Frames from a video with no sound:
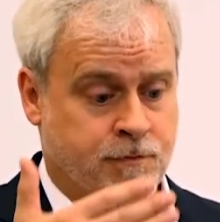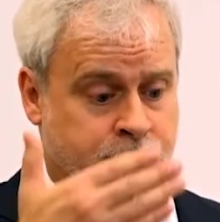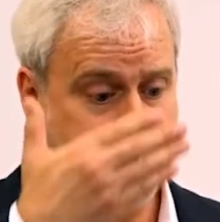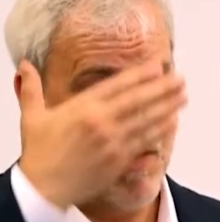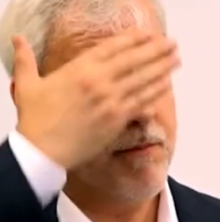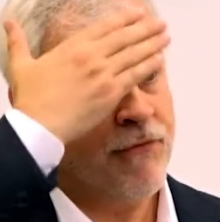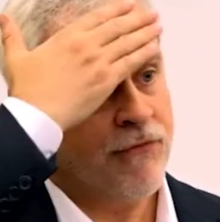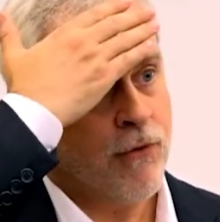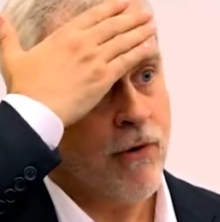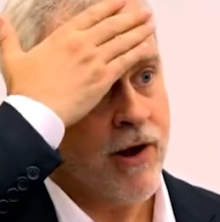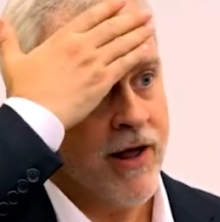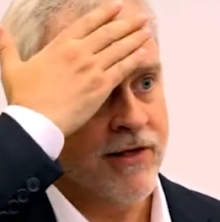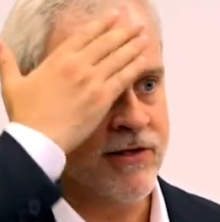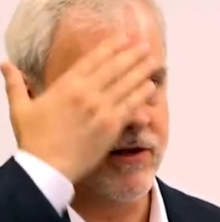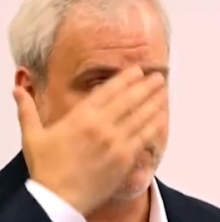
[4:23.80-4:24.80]
bump
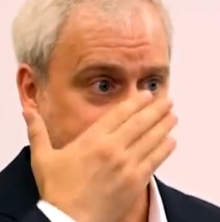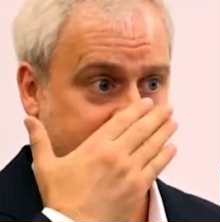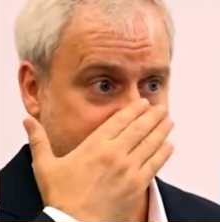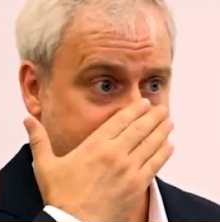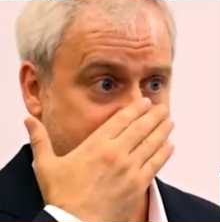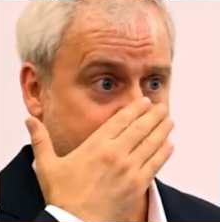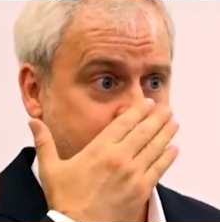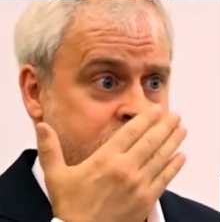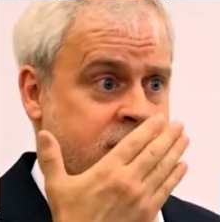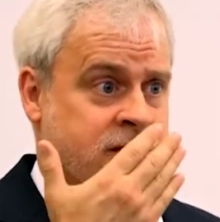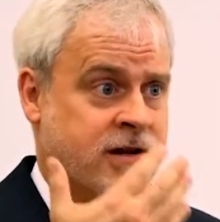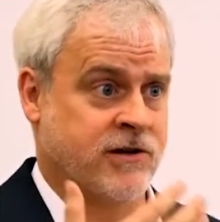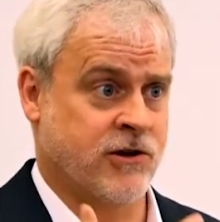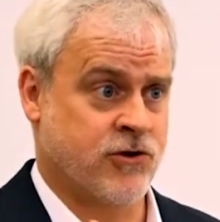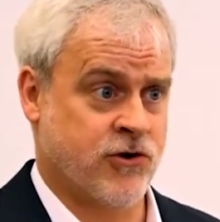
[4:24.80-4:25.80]
foreheads and touch noses
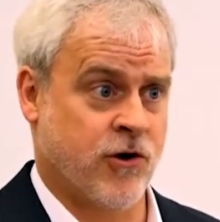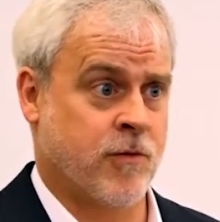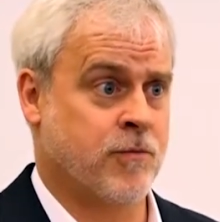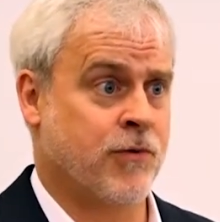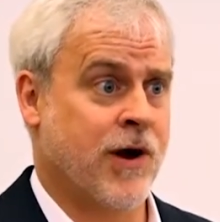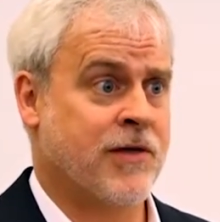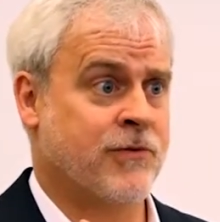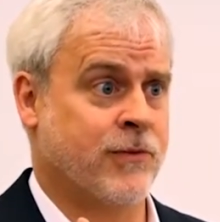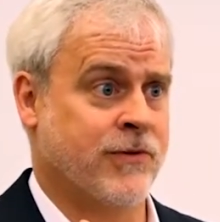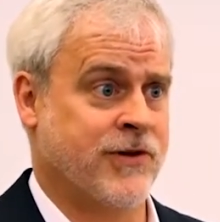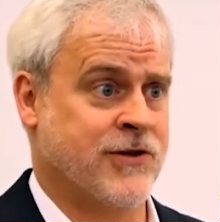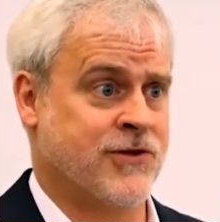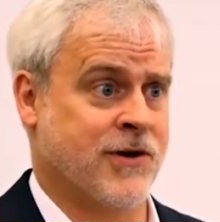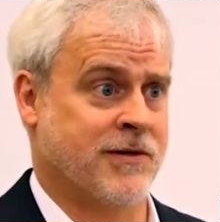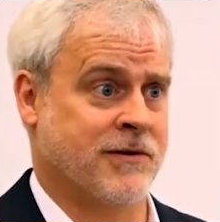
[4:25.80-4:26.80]
and to share breath with
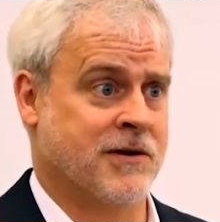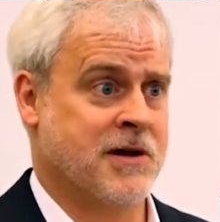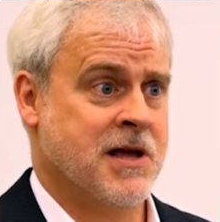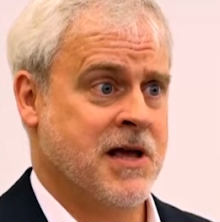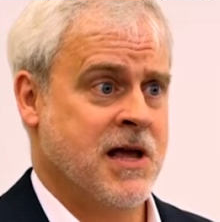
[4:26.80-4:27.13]
each other.